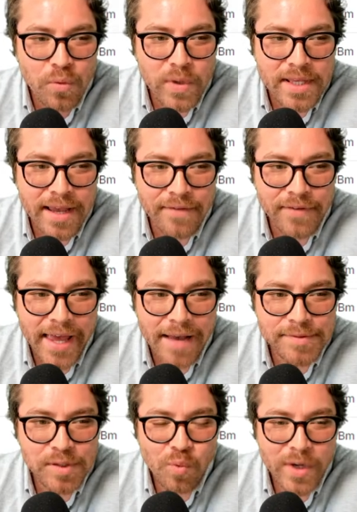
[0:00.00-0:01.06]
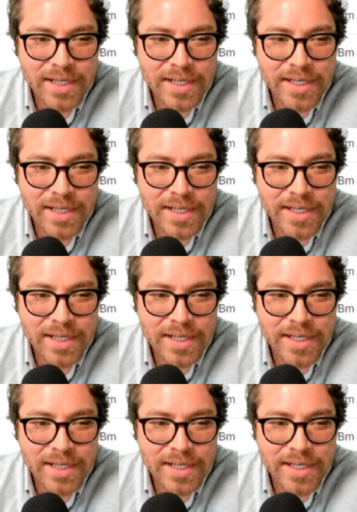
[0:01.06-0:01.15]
We definitely have some